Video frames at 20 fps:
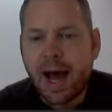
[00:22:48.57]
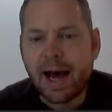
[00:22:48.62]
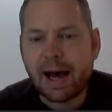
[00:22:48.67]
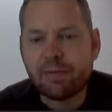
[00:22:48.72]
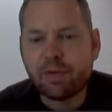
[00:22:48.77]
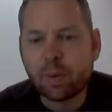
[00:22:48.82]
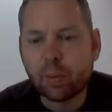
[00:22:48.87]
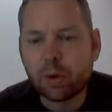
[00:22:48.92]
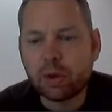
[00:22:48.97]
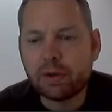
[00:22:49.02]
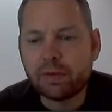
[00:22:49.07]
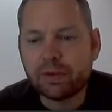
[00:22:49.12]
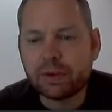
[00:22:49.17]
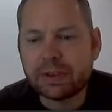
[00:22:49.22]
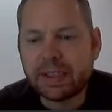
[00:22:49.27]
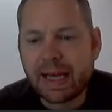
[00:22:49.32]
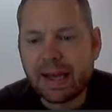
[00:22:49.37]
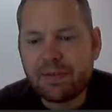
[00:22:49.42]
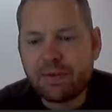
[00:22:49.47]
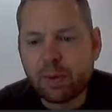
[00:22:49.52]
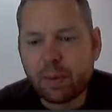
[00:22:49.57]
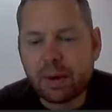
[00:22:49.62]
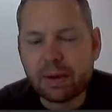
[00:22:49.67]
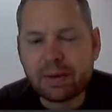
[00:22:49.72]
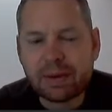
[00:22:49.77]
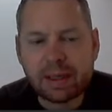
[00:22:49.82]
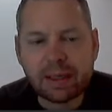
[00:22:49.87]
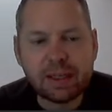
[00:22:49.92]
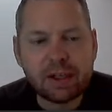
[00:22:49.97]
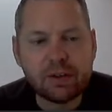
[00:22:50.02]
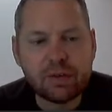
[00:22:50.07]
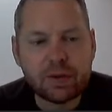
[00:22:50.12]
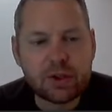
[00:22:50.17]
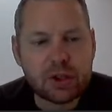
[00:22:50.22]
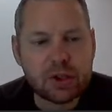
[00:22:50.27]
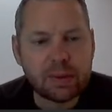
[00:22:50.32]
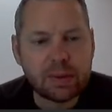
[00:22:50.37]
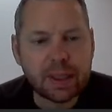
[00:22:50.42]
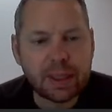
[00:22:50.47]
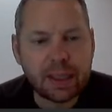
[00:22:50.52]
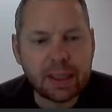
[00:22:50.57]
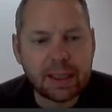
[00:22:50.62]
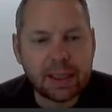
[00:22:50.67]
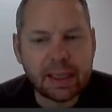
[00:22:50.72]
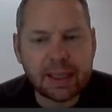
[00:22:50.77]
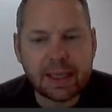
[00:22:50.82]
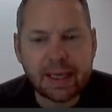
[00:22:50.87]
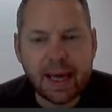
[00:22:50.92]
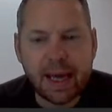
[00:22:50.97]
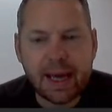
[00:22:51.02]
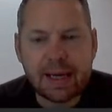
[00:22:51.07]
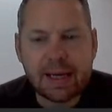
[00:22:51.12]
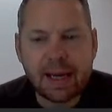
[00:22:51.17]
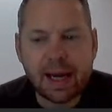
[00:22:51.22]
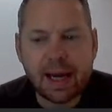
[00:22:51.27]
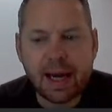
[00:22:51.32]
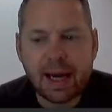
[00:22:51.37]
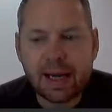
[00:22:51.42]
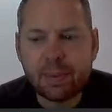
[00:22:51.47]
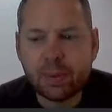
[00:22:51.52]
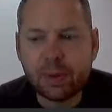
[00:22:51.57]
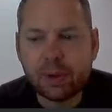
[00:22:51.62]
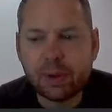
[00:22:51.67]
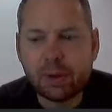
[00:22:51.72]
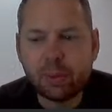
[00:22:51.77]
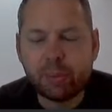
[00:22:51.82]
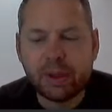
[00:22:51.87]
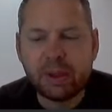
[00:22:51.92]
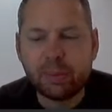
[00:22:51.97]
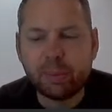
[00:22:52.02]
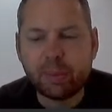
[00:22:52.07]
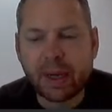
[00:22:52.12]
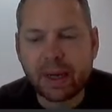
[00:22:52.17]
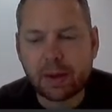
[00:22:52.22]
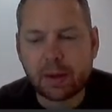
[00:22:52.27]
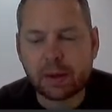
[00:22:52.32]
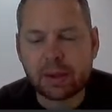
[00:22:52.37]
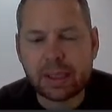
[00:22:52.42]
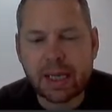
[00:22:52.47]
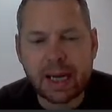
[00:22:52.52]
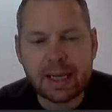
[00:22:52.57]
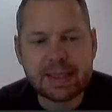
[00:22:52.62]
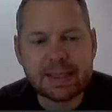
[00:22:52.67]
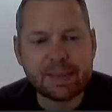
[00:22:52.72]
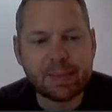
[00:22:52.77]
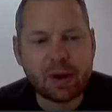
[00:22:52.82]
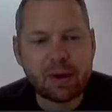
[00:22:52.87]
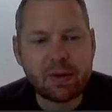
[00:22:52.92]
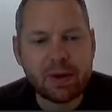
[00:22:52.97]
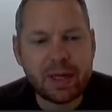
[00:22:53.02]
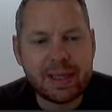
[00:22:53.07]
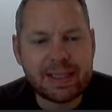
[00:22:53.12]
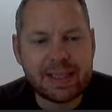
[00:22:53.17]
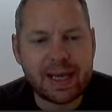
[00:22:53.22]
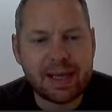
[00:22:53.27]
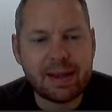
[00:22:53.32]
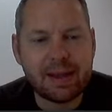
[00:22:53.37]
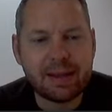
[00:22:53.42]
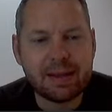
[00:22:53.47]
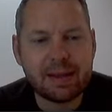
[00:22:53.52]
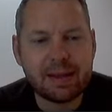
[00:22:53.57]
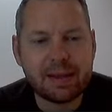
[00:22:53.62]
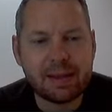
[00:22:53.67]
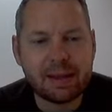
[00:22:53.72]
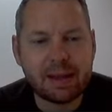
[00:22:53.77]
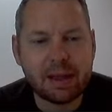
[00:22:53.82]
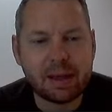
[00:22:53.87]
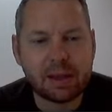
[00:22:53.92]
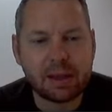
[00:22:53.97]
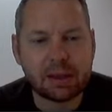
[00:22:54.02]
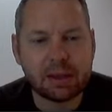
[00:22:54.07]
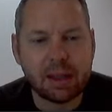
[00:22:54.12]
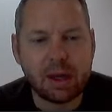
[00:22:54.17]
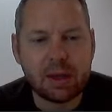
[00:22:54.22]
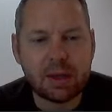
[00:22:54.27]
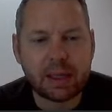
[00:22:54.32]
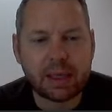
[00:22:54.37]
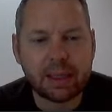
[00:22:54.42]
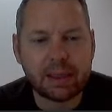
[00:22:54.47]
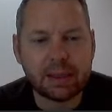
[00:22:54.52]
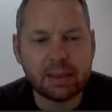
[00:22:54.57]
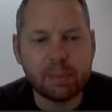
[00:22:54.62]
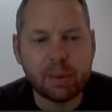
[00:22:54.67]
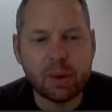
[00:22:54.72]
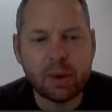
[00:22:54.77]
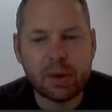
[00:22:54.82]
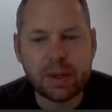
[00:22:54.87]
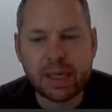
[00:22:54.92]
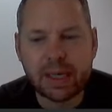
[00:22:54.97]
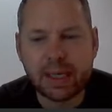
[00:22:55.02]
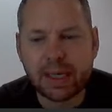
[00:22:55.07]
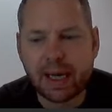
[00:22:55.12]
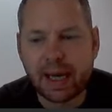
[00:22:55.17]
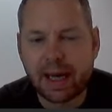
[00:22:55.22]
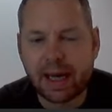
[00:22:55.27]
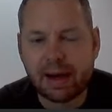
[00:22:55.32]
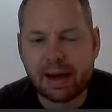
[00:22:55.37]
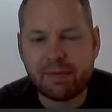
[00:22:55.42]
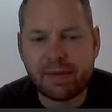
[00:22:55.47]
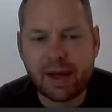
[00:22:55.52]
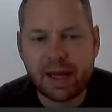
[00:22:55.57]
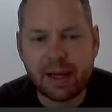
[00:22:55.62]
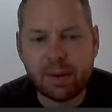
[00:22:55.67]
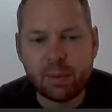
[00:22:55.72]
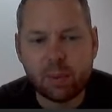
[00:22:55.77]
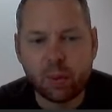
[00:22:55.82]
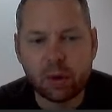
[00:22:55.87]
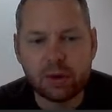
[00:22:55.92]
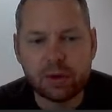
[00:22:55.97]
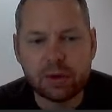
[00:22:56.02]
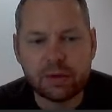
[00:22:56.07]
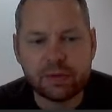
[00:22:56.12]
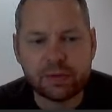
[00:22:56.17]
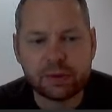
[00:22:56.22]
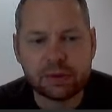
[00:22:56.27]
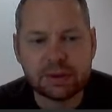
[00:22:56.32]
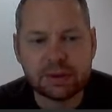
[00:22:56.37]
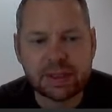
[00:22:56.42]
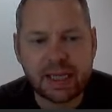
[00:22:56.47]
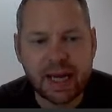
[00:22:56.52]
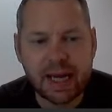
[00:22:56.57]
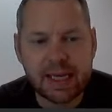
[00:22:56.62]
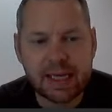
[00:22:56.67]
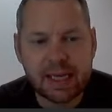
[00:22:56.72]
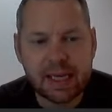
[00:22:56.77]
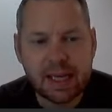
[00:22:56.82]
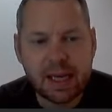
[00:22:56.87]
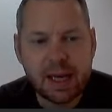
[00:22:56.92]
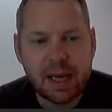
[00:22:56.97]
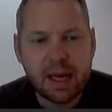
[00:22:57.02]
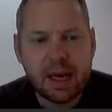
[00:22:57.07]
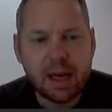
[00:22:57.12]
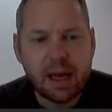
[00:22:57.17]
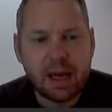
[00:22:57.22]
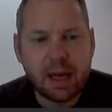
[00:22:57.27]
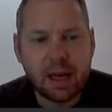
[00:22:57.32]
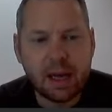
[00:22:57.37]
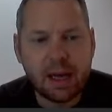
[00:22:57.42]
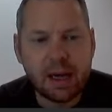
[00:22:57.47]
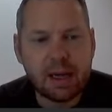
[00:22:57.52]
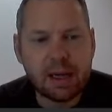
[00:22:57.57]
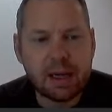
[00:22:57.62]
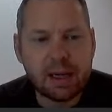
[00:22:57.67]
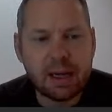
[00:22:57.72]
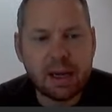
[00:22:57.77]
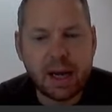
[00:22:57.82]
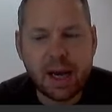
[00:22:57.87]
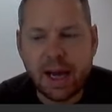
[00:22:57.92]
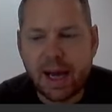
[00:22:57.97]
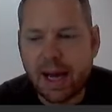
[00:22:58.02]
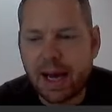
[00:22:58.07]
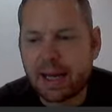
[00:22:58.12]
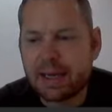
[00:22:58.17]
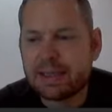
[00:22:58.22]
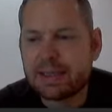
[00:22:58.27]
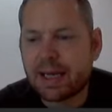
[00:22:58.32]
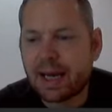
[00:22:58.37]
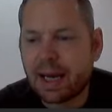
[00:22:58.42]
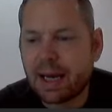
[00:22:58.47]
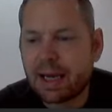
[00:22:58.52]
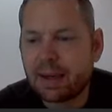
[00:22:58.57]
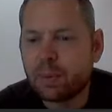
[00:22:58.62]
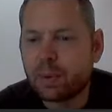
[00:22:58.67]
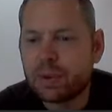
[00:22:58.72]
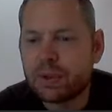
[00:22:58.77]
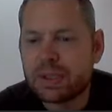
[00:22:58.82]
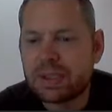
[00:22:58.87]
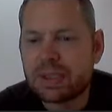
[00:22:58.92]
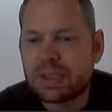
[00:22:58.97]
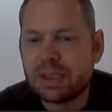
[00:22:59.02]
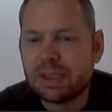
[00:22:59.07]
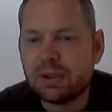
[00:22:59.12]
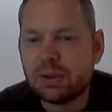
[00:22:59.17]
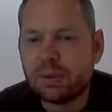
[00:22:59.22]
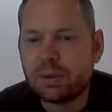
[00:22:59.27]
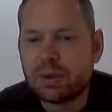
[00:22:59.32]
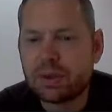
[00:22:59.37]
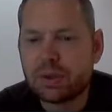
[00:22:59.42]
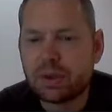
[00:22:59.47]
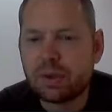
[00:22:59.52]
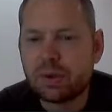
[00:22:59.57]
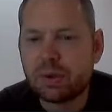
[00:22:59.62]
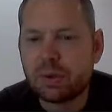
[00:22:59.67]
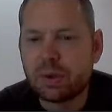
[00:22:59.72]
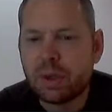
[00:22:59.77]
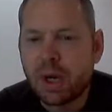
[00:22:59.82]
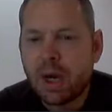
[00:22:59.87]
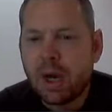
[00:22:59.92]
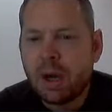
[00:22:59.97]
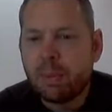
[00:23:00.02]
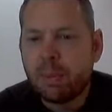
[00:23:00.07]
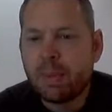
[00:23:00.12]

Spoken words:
Have a wonderful day, everyone. Thank you for tuning in again. I will be back online tomorrow at 10 o'clock in the morning. Have a wonderful day, and I will see you soon.